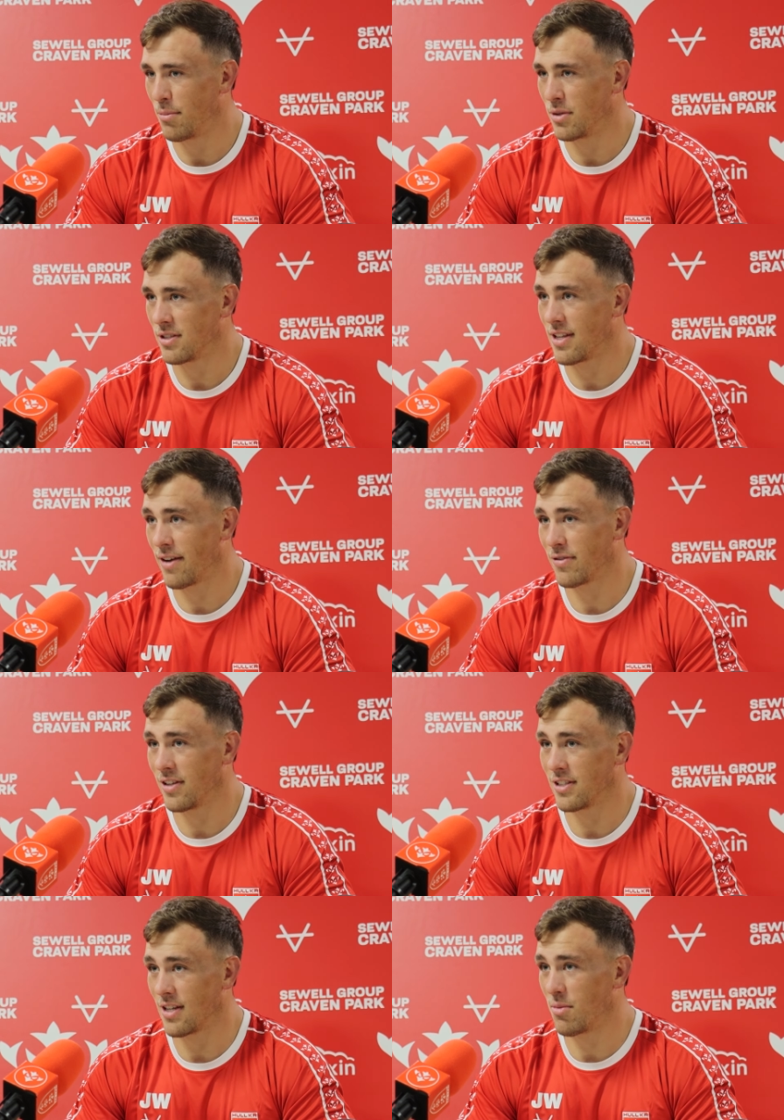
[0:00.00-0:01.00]
He's
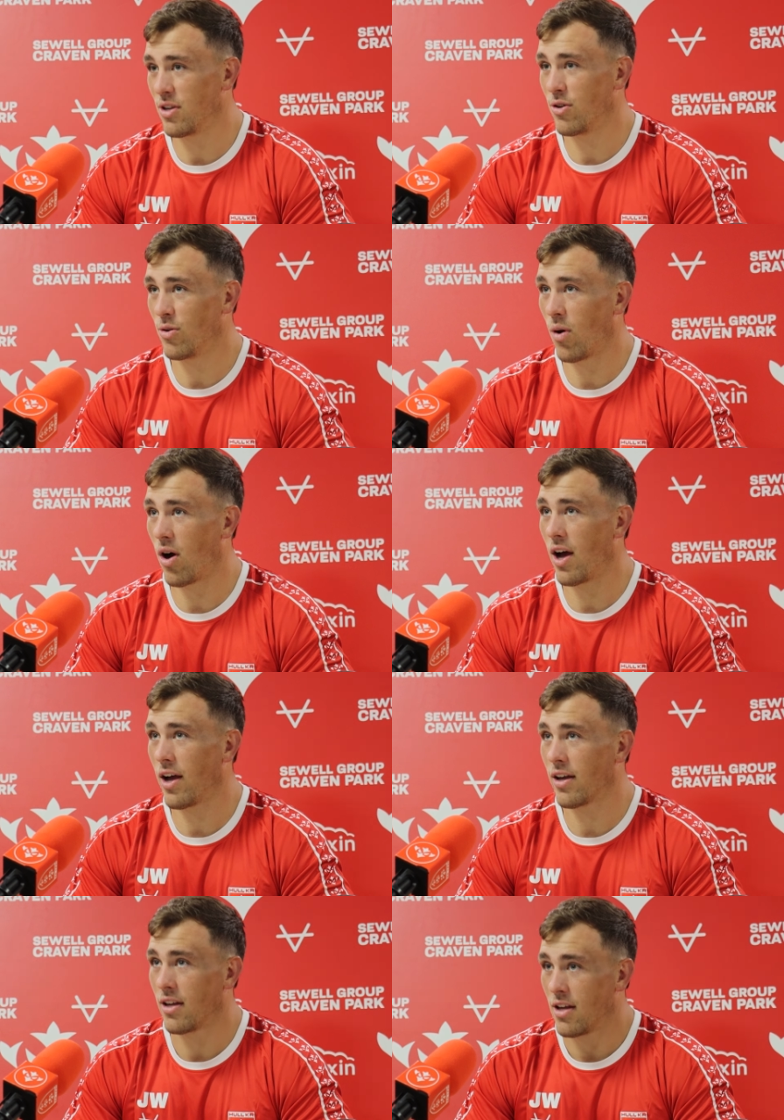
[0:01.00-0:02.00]
definitely someone who I